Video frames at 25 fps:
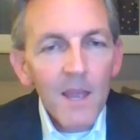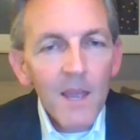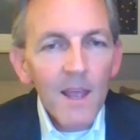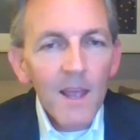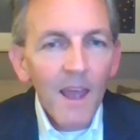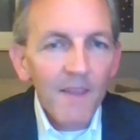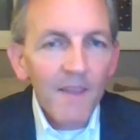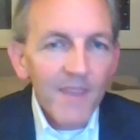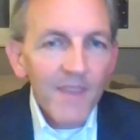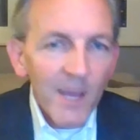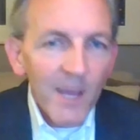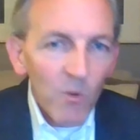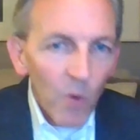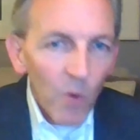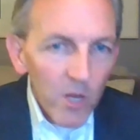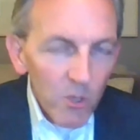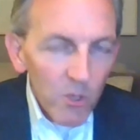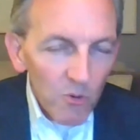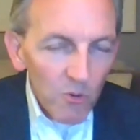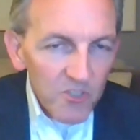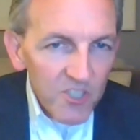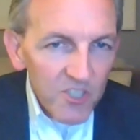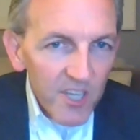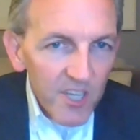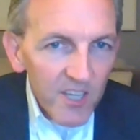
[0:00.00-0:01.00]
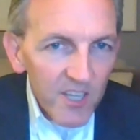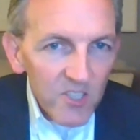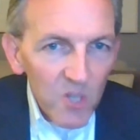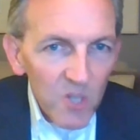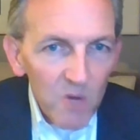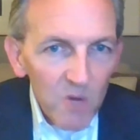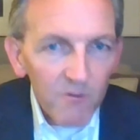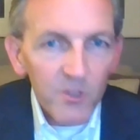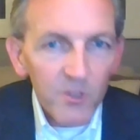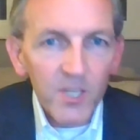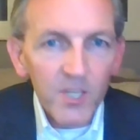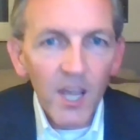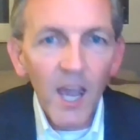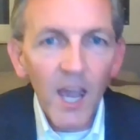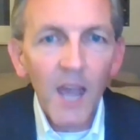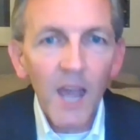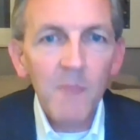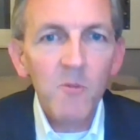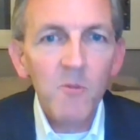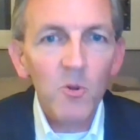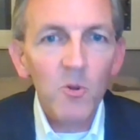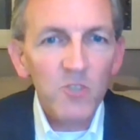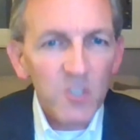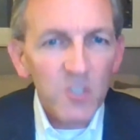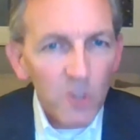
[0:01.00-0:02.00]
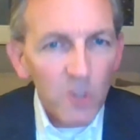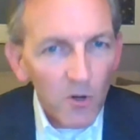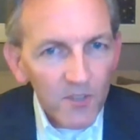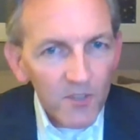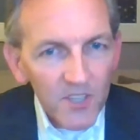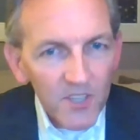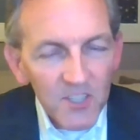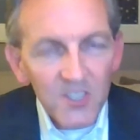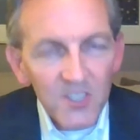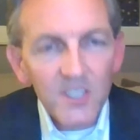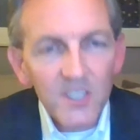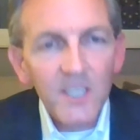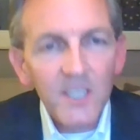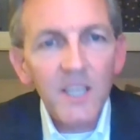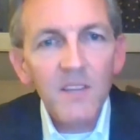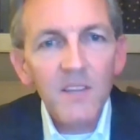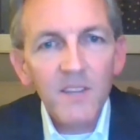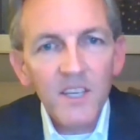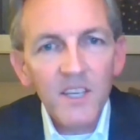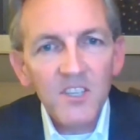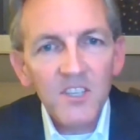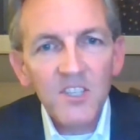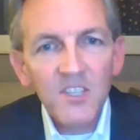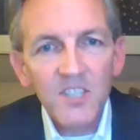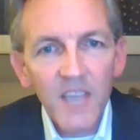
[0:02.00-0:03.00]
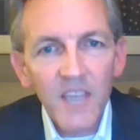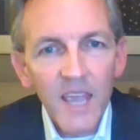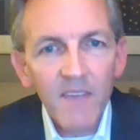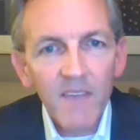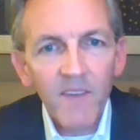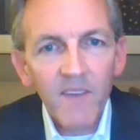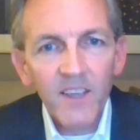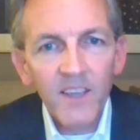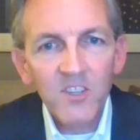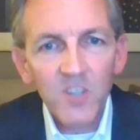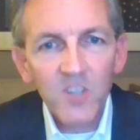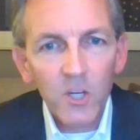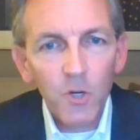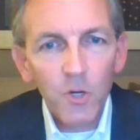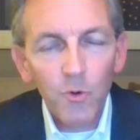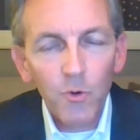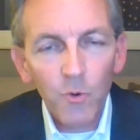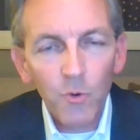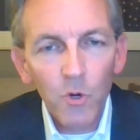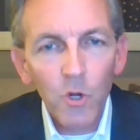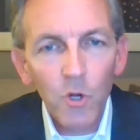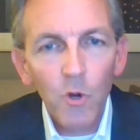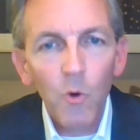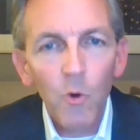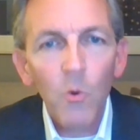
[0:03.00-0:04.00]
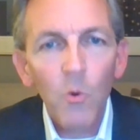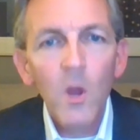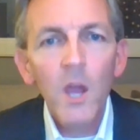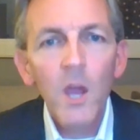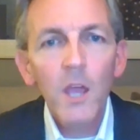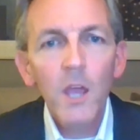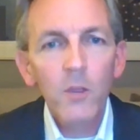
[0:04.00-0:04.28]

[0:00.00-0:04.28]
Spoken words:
And then what you'll see is over time, you'll start to see these savings accrue.